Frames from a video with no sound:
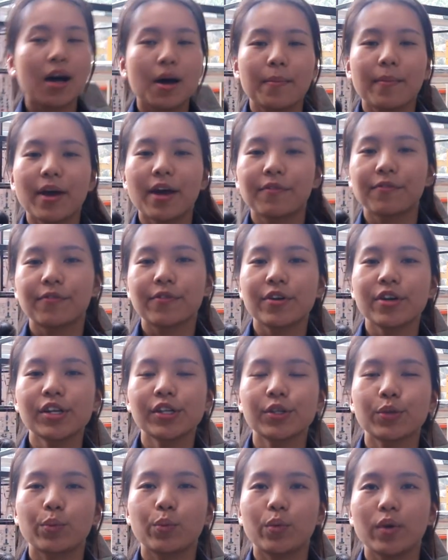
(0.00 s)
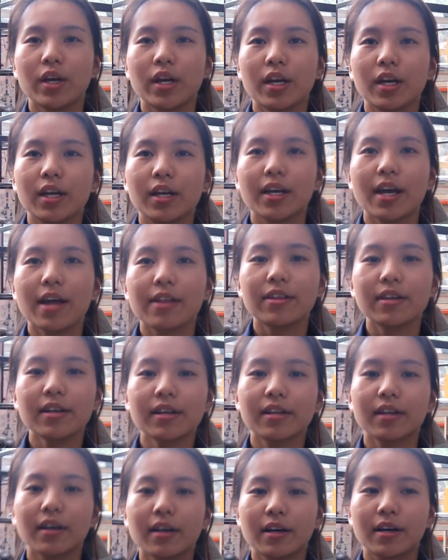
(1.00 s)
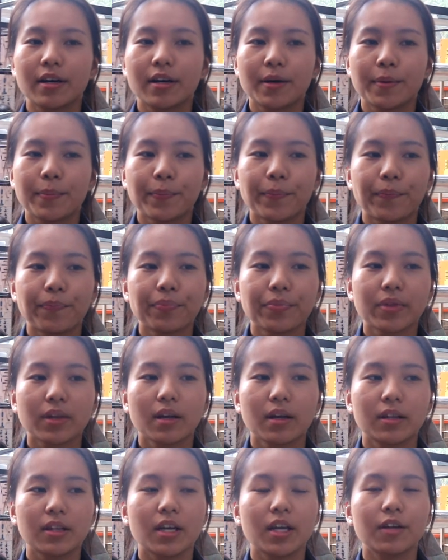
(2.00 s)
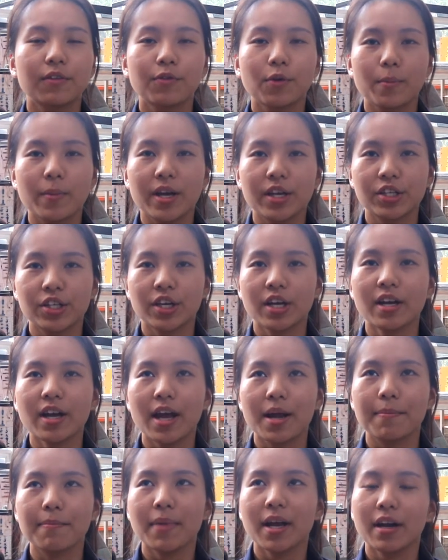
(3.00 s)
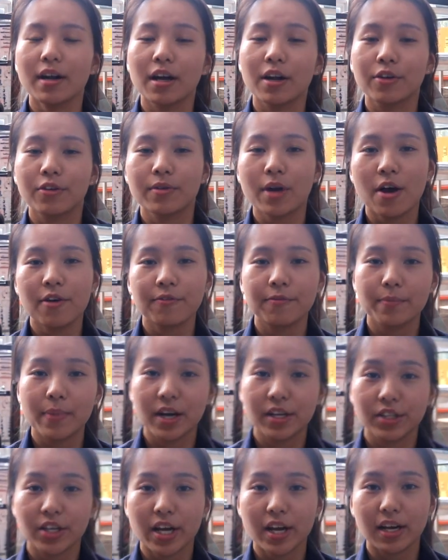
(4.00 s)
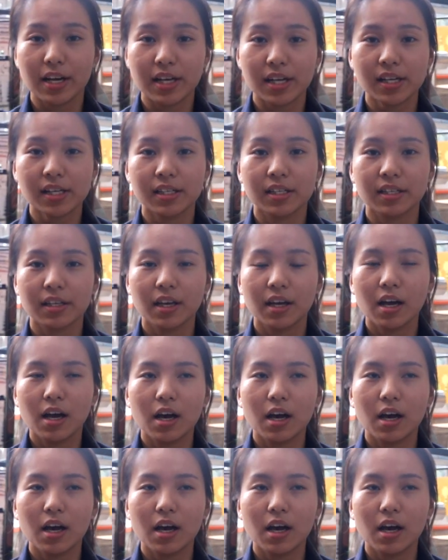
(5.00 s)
At first, we gathered the information and made a rough budget list